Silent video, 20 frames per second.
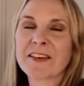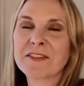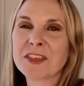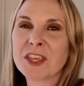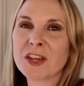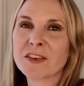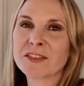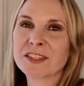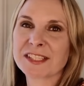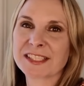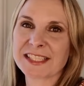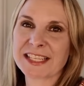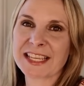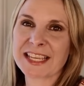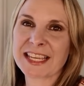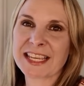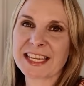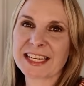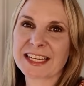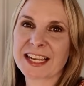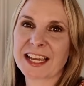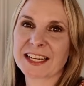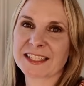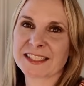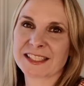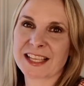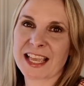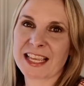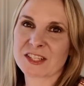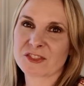Have you ever seen a
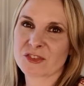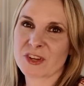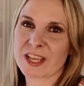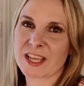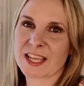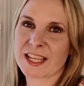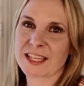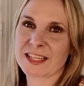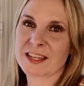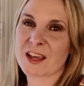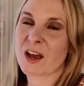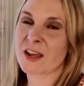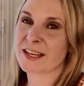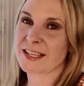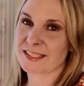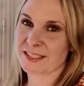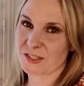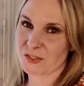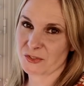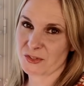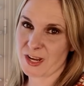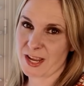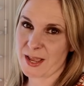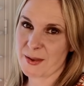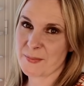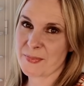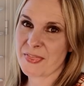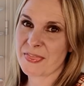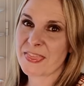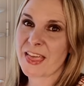design trend on
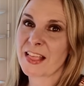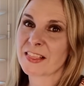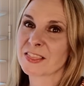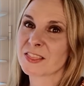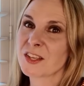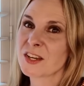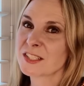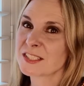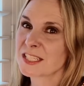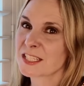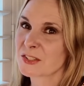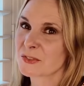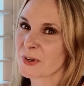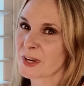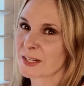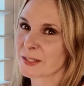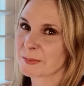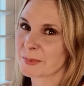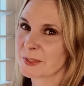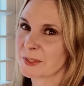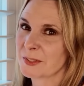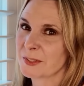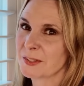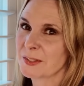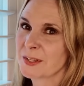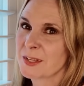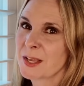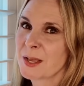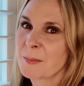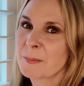Instagram that looked
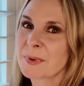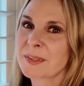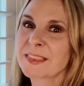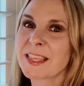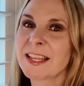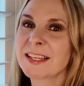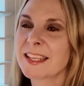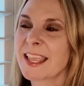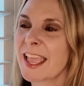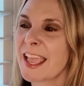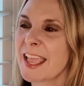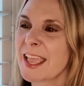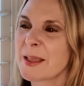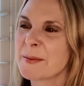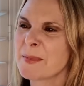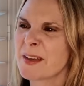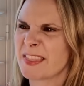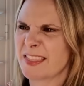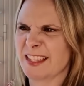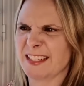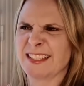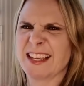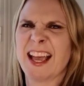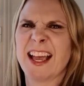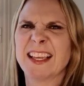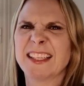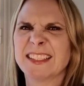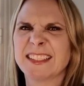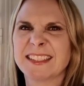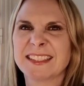incredible, but then came the
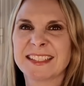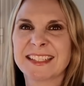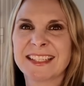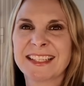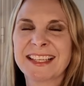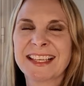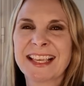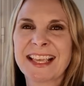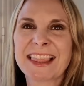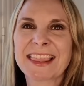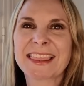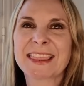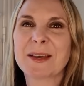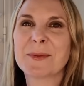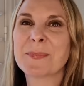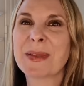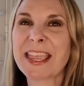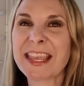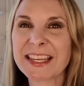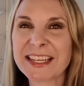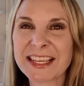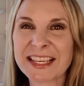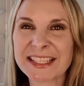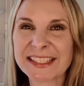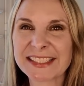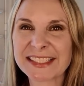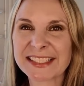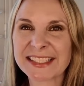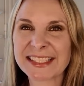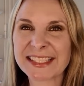dust, the
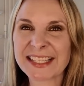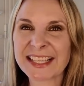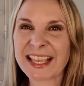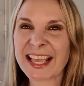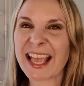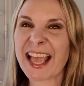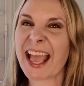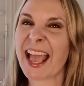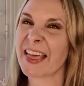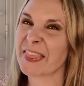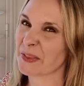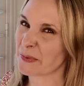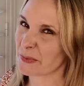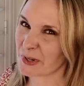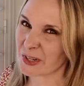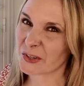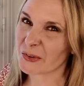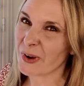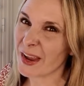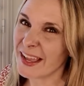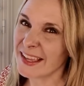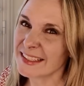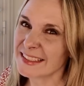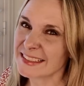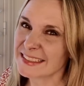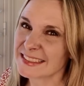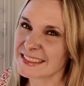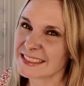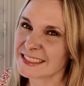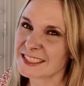maintenance, and the
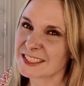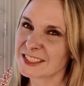regret?